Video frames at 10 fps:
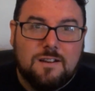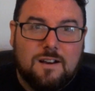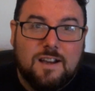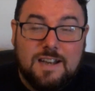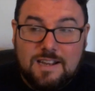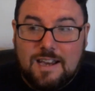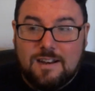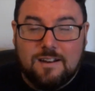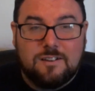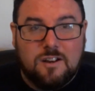I then get
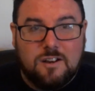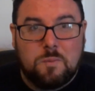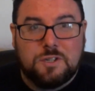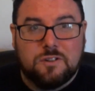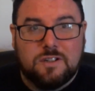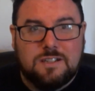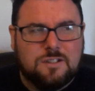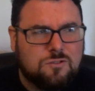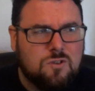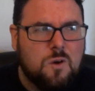an opportunity
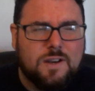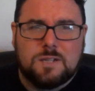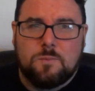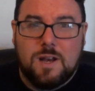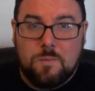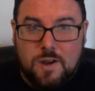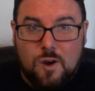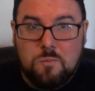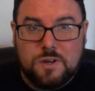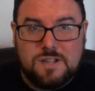to grow and expand my
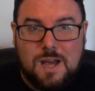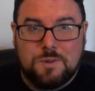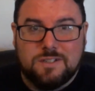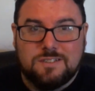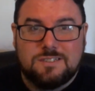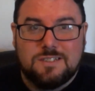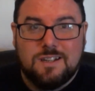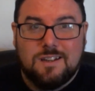own perceptions